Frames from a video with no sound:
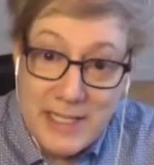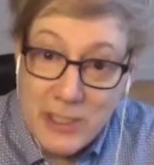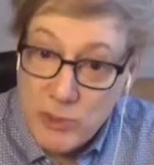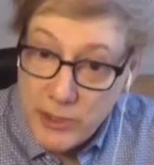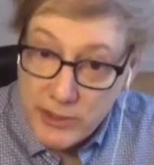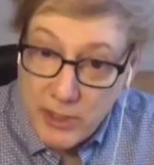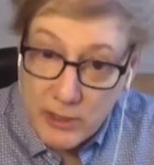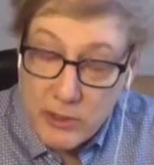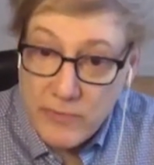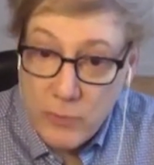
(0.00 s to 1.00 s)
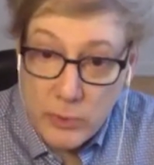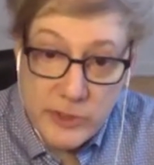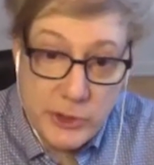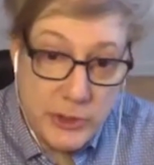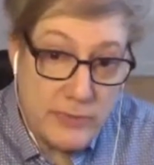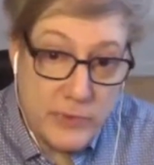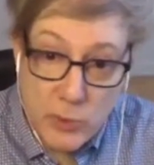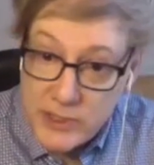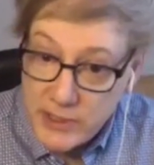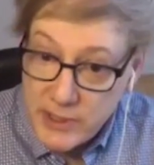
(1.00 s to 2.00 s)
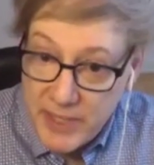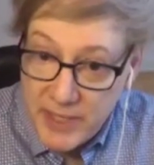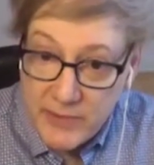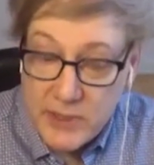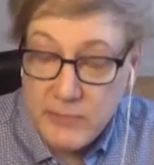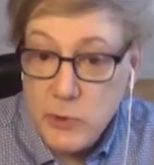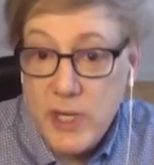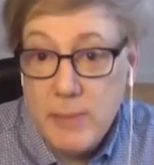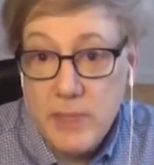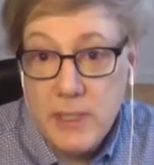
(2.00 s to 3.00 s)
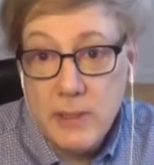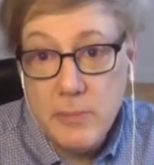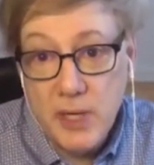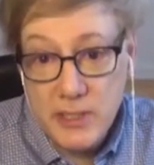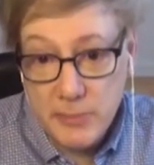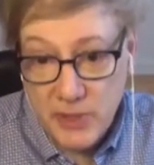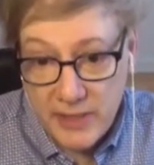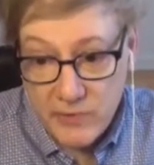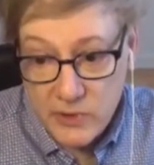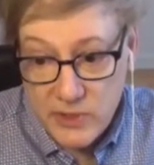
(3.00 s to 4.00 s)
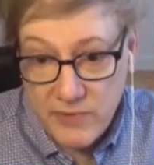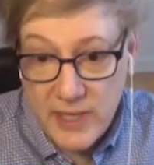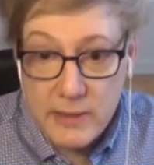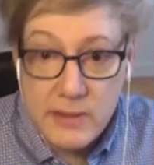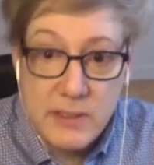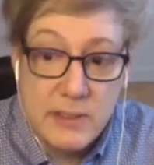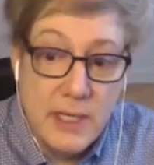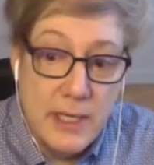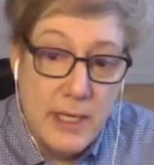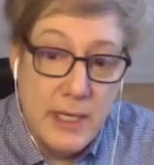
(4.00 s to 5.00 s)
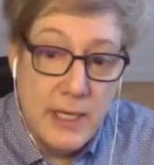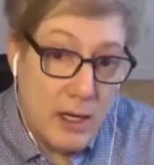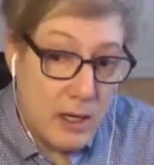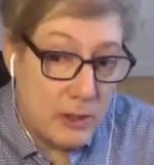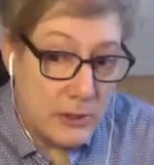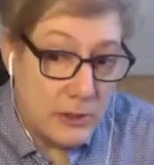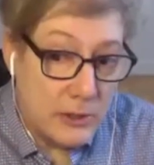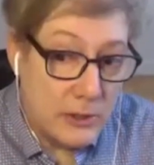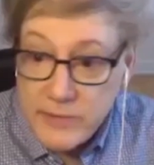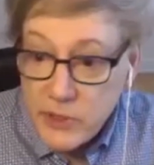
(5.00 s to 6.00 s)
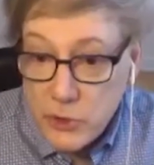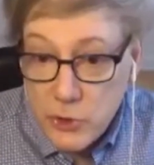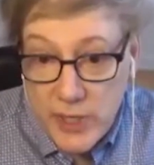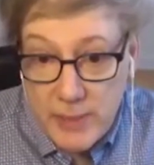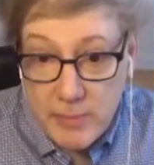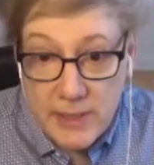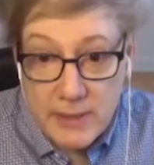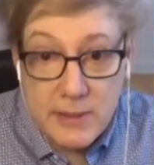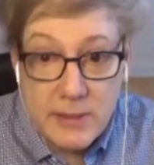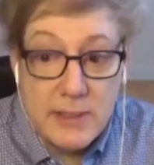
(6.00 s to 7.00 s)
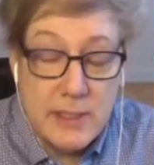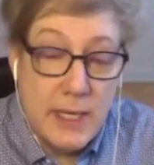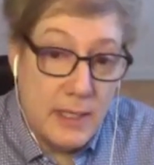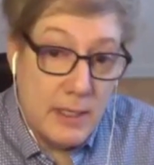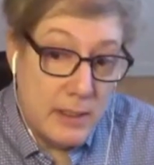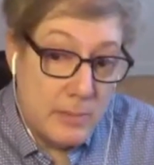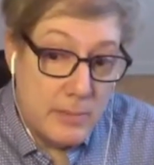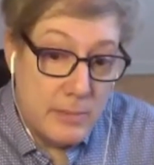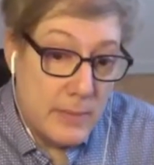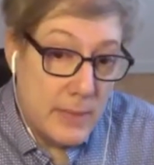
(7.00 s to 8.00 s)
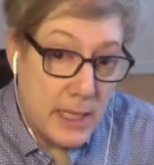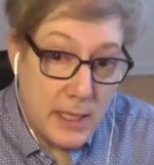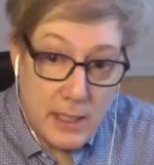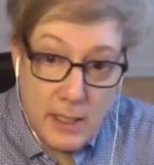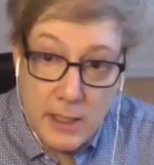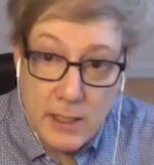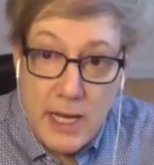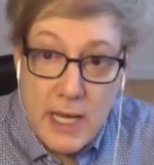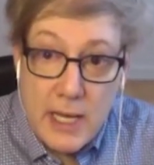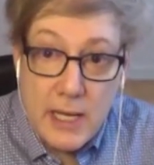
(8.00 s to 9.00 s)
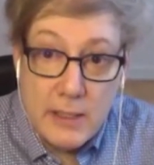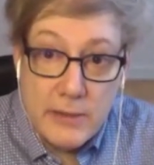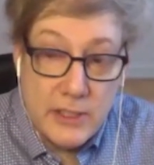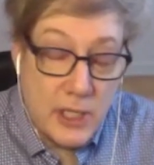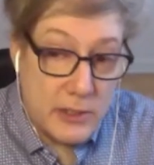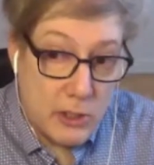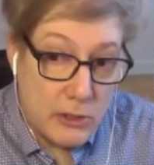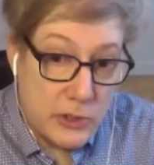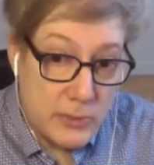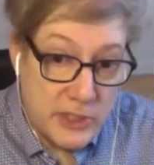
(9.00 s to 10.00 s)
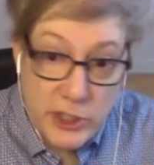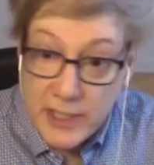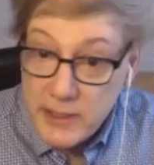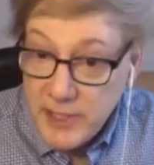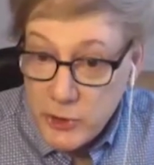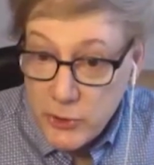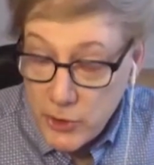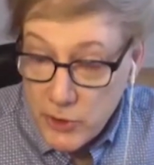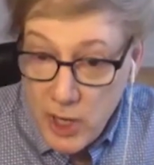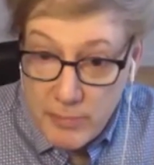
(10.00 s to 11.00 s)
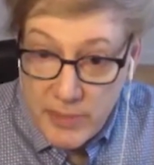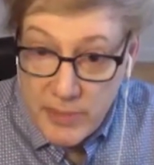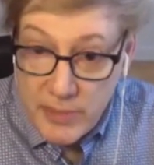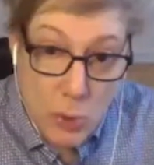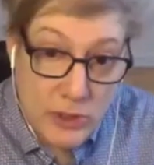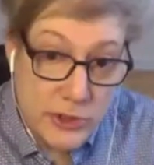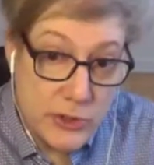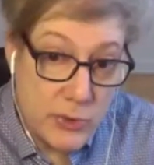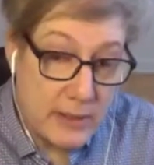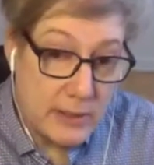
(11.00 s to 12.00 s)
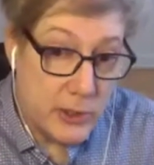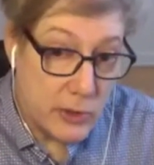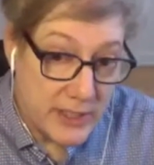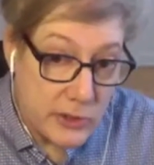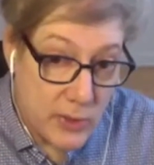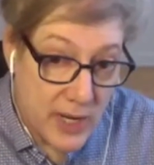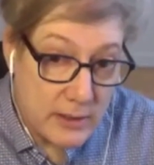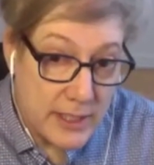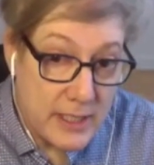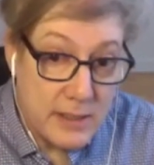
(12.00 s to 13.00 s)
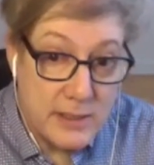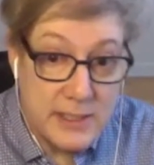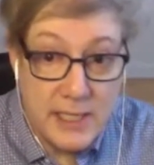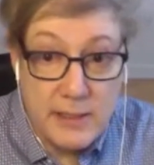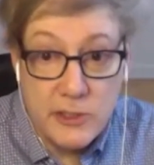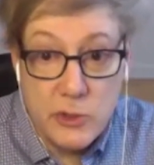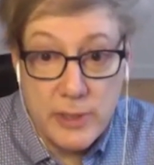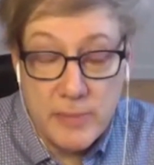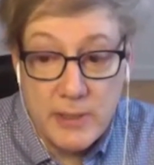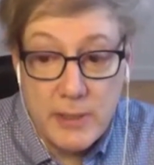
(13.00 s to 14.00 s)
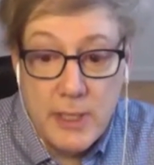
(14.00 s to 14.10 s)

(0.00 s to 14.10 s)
in which the doctor informs you of the risks and benefits of treatment, possible adverse events, alternatives to treatment. The doctor also must check to make sure that you're not being coerced directly or indirectly into taking this treatment.